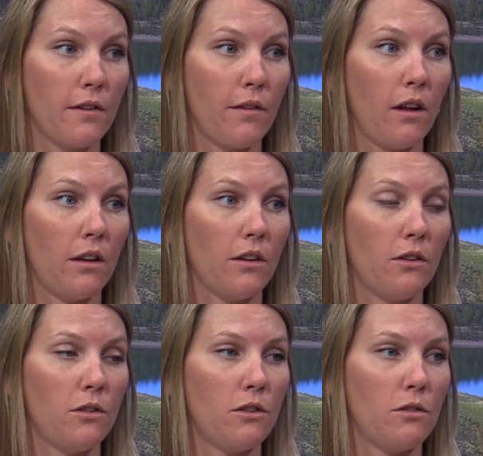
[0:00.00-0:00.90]
of all, you
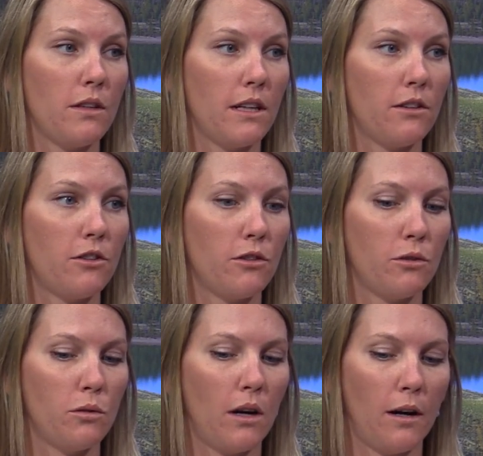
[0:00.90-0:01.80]
do need
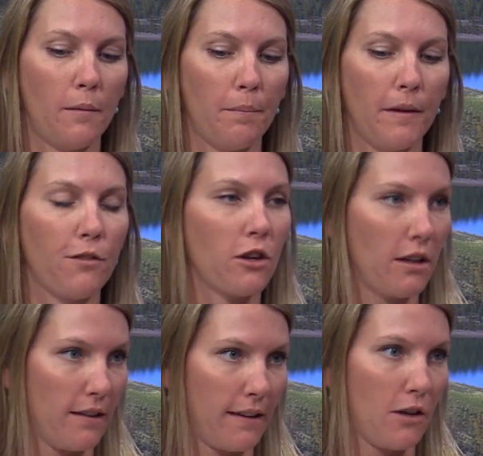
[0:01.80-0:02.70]
to, if you're going
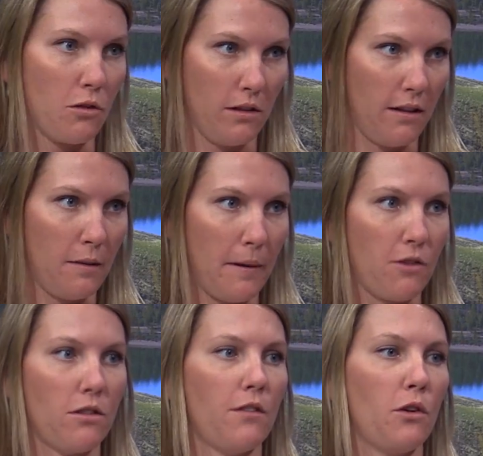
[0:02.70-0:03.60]
to schedule an
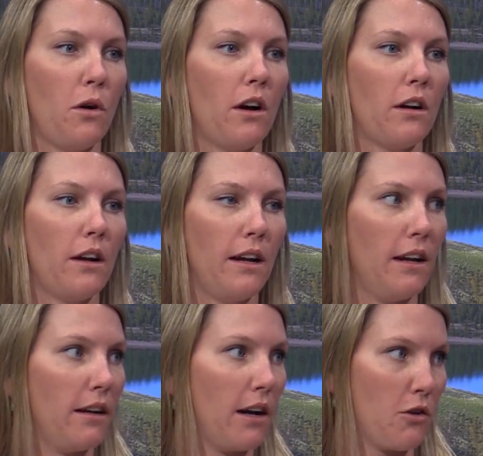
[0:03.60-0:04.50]
inspection, if you are
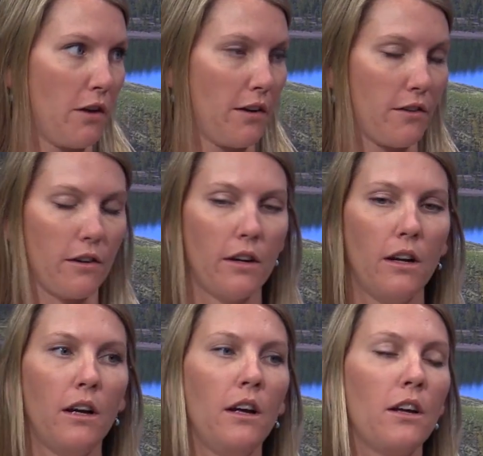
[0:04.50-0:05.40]
a contractor,
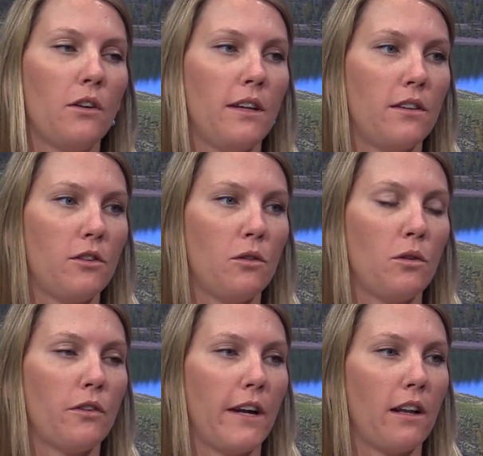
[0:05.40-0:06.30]
you need to
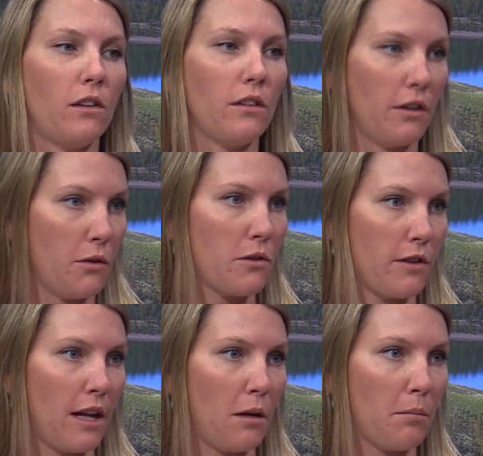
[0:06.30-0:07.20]
create a
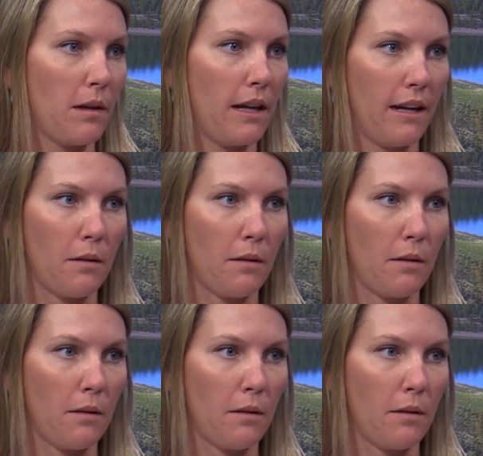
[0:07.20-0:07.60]
username and a